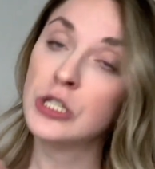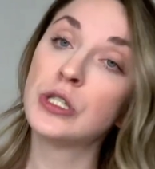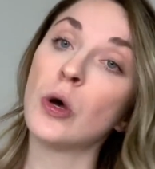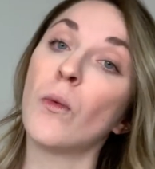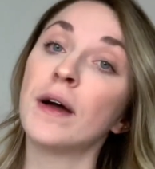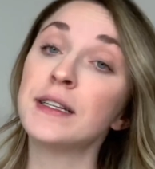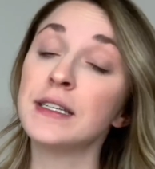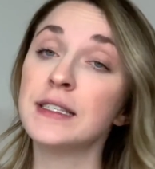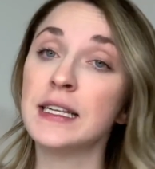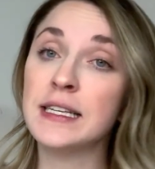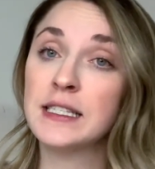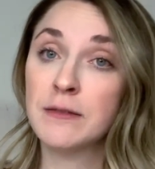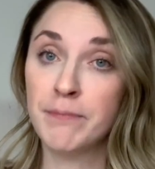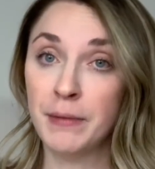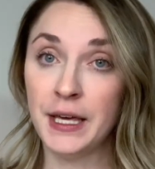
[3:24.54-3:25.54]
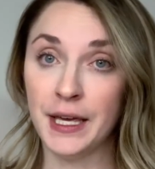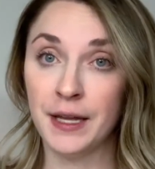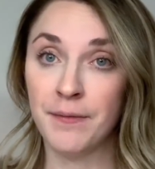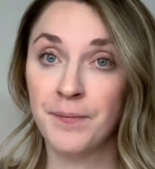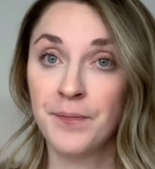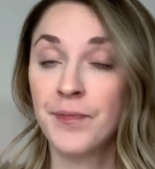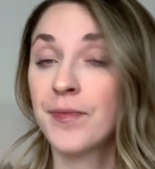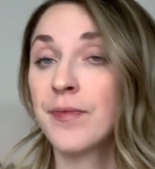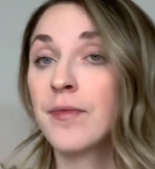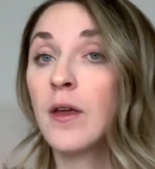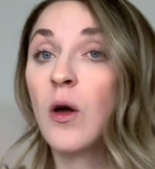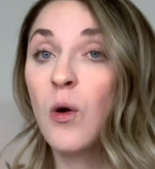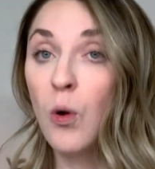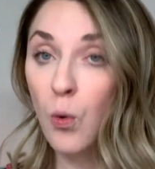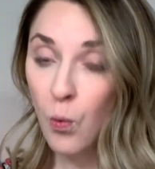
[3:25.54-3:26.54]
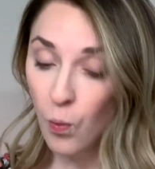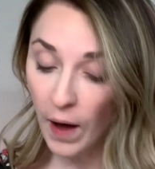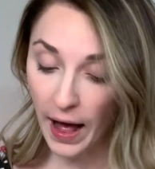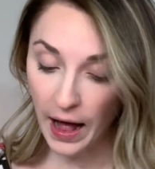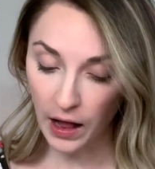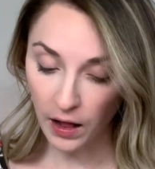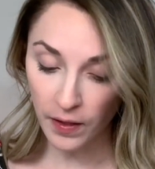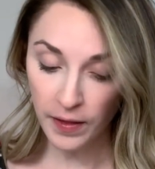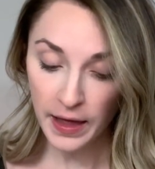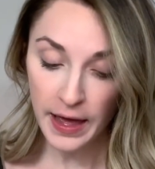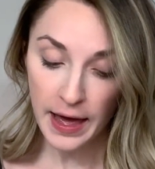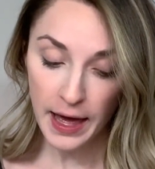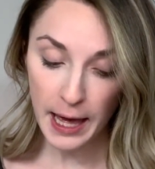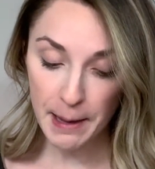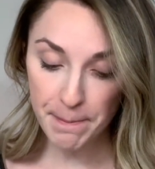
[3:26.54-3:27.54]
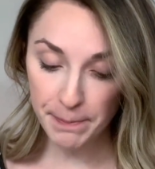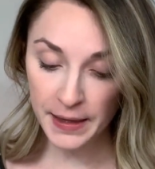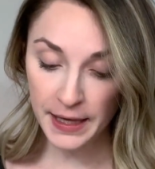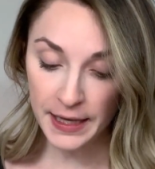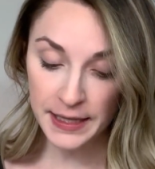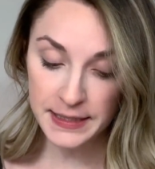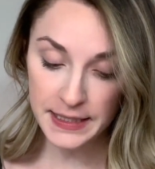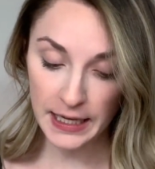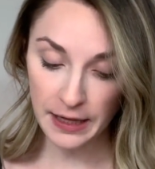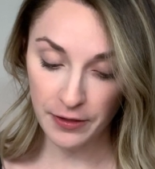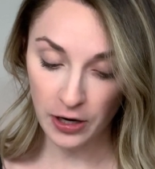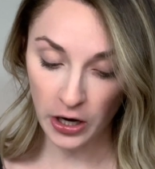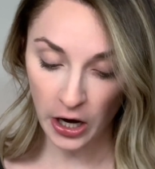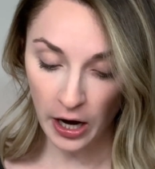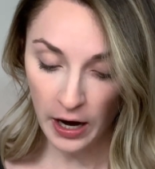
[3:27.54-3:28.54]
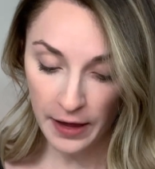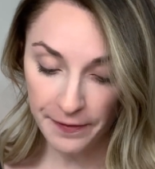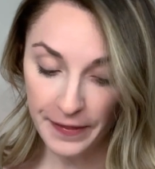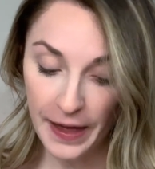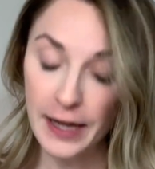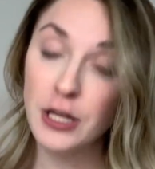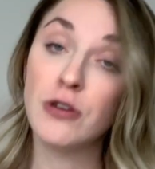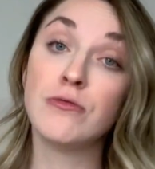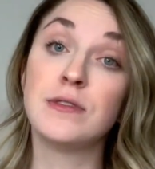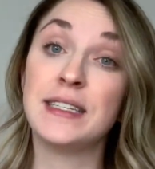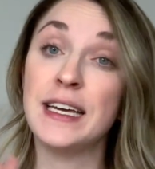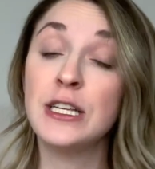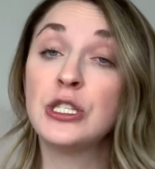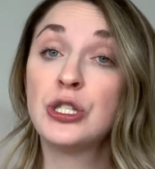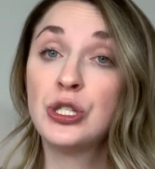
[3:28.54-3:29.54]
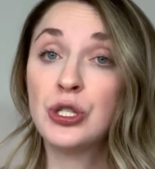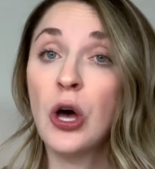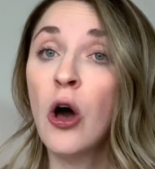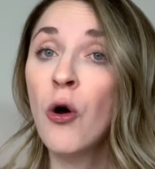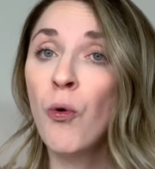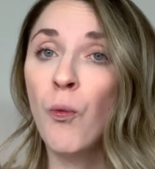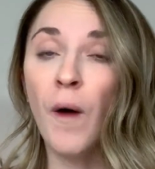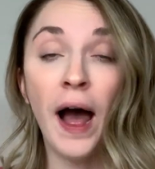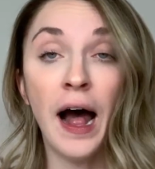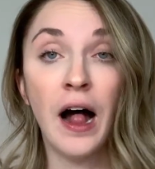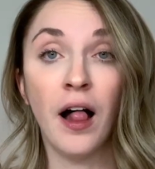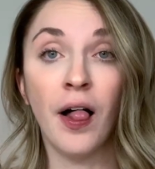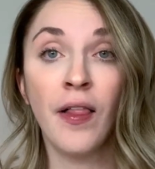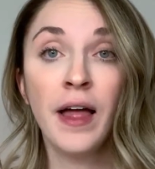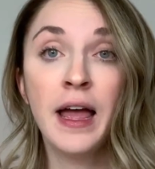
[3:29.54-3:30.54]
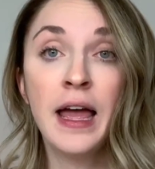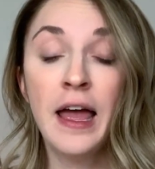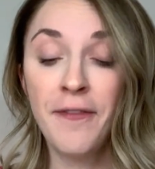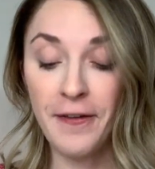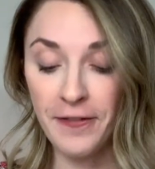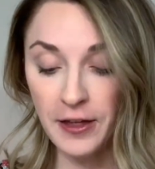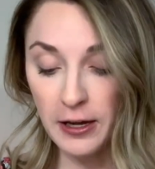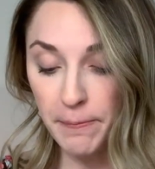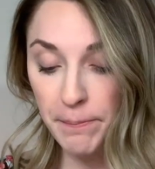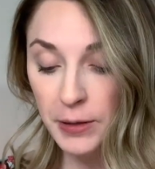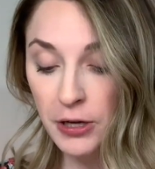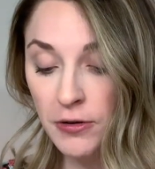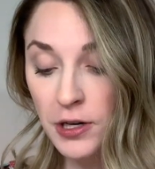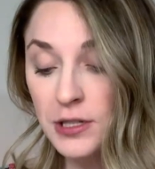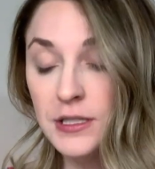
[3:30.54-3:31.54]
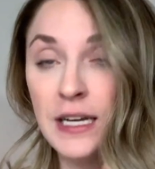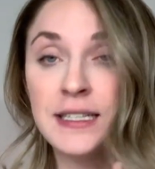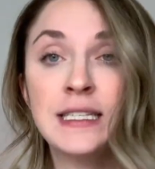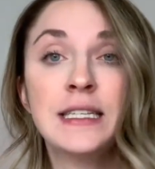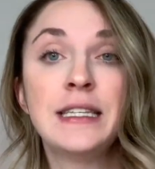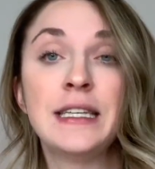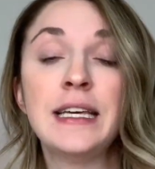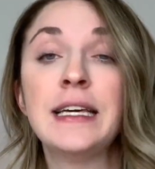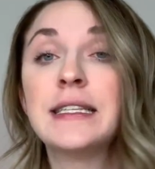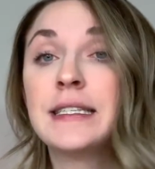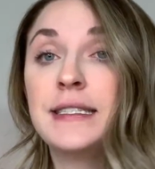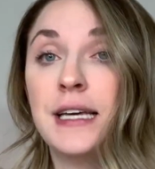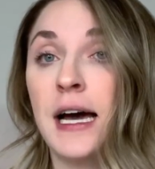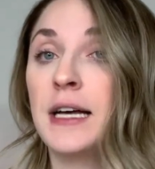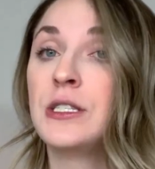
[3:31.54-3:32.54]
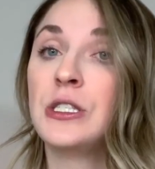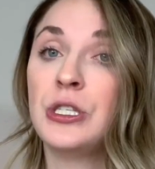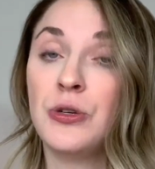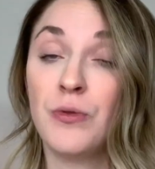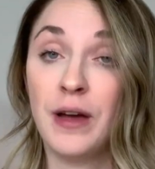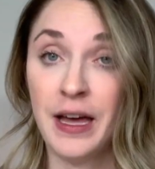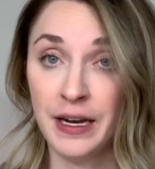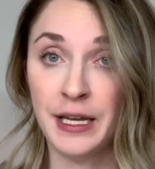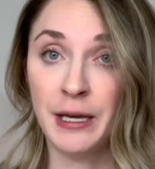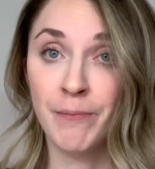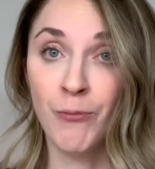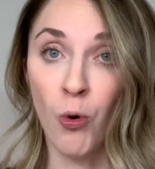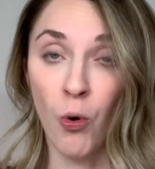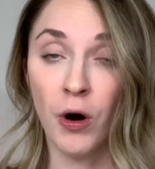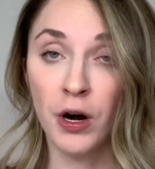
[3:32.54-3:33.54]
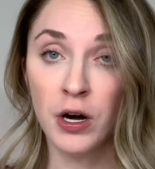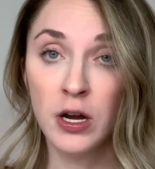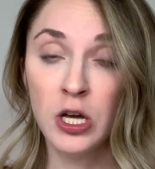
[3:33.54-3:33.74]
So what does this mean? Well, it means either that you did so well that the computer doesn't need to test you anymore.